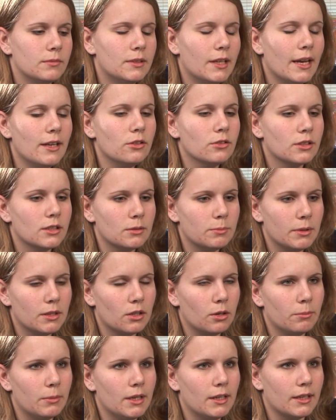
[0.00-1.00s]
Daniel has been
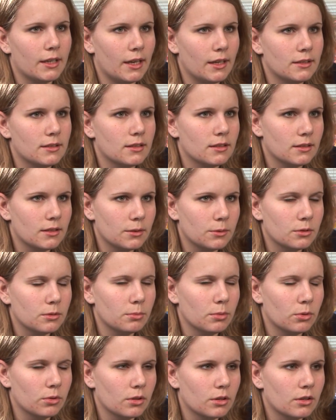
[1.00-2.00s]
on Medicaid since he was
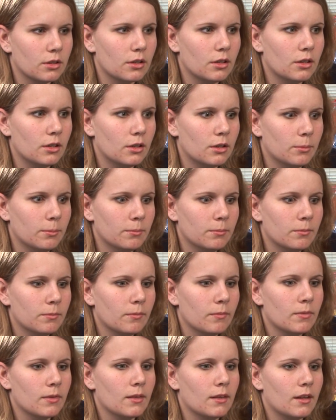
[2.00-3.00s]
born. Um,
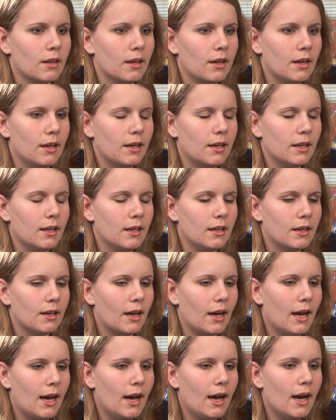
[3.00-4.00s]
and
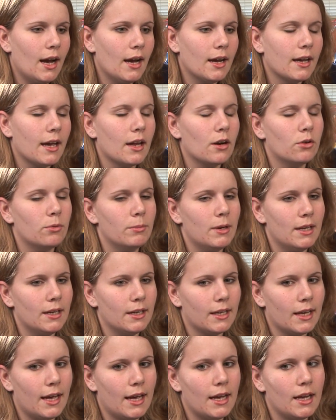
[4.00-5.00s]
I got on
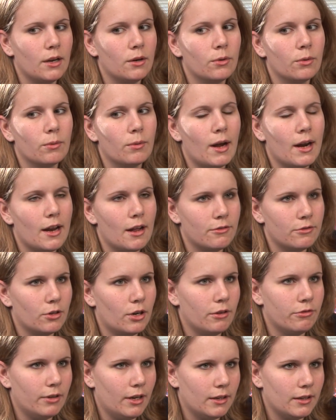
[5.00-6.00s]
Medicaid right after I
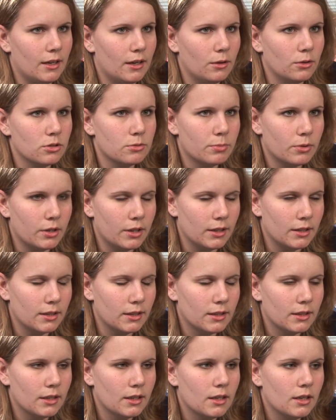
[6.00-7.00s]
found out I was pregnant.
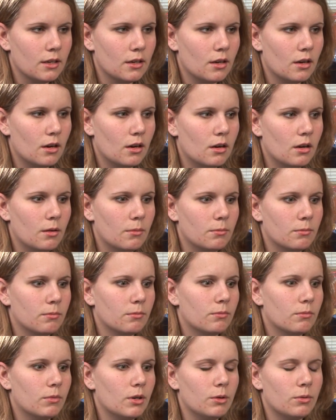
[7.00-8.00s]
Um,
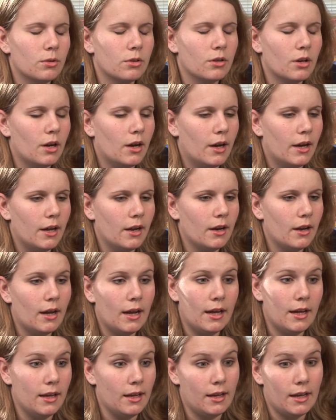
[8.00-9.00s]
we were not,
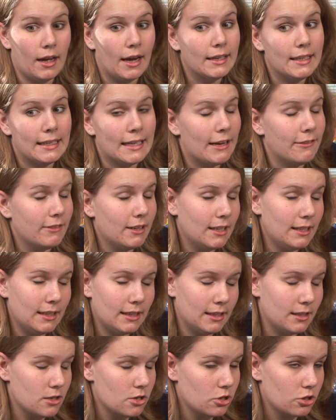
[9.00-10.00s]
I didn't have
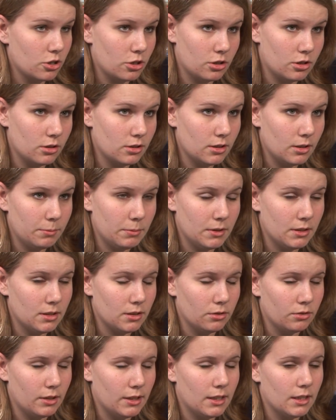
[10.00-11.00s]
any insurance up
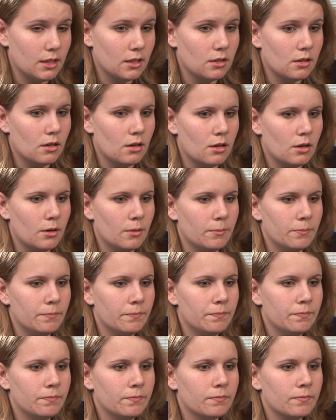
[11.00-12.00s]
until then um,
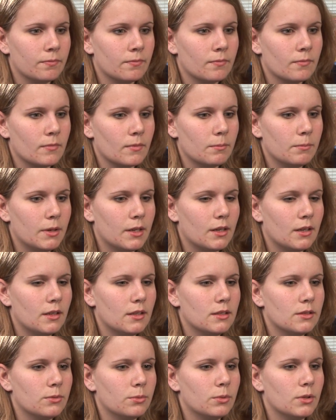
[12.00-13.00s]

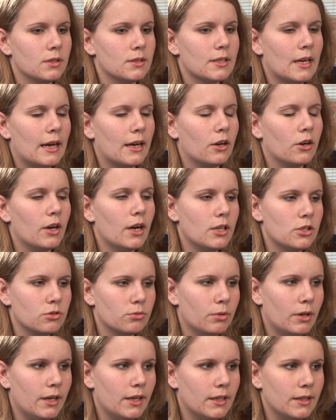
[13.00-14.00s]
because once I
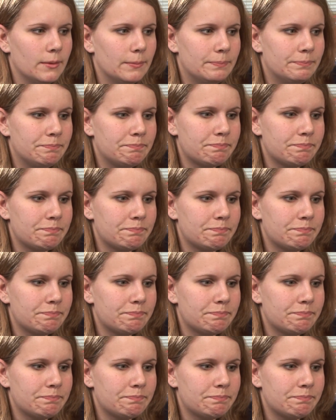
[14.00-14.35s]
graduated,